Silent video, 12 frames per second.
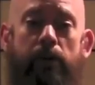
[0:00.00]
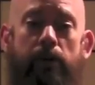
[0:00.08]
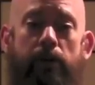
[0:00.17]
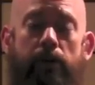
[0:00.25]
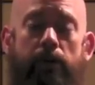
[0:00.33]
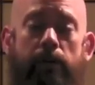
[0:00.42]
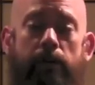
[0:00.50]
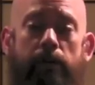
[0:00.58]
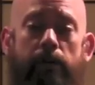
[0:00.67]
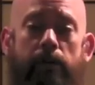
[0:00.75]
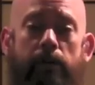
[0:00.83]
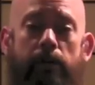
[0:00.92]

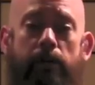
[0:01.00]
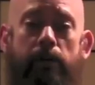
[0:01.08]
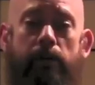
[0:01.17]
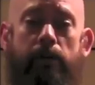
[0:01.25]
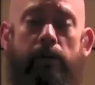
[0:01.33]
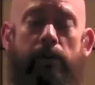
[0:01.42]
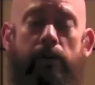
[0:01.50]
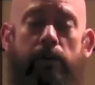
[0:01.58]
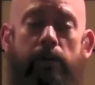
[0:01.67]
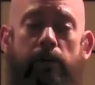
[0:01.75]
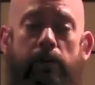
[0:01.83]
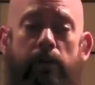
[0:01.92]
Nobody speaks.